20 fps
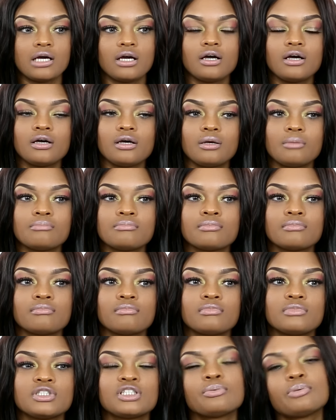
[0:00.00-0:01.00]
Um,
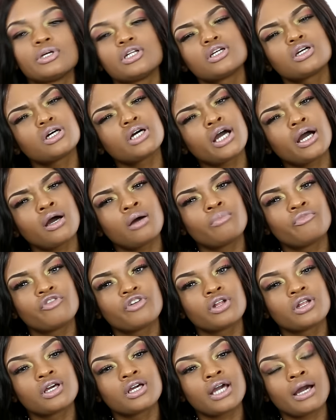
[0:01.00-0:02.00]
depending on how I'm
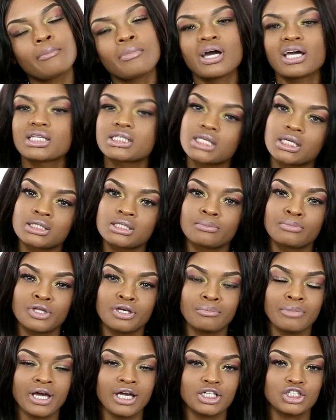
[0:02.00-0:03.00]
feeling, I might say
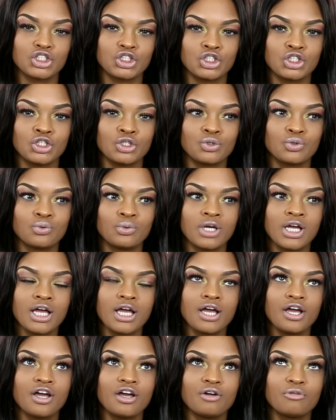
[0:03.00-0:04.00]
something back to you,
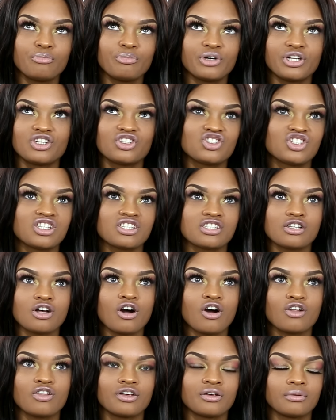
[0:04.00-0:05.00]
but it's just
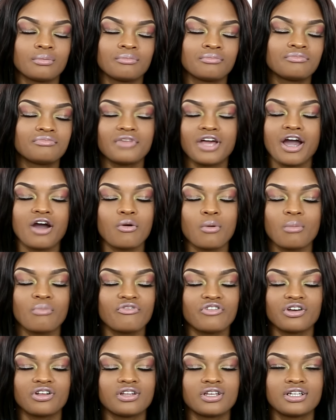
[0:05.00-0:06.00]
all in how I'm
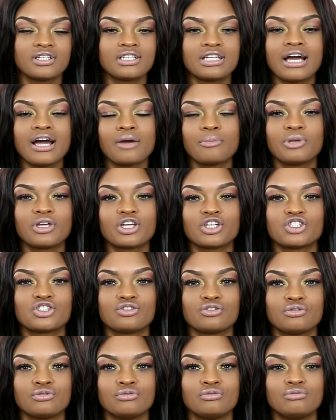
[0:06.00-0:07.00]
feeling, not because
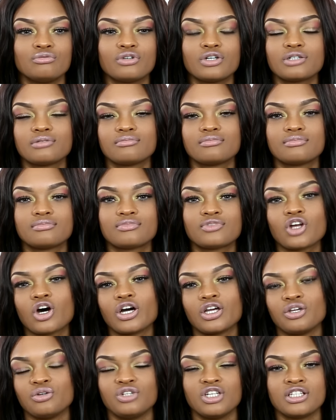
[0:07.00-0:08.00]
you
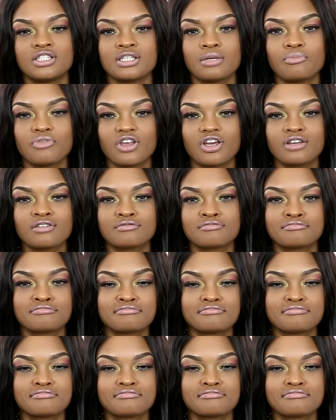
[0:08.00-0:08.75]
thought you did something.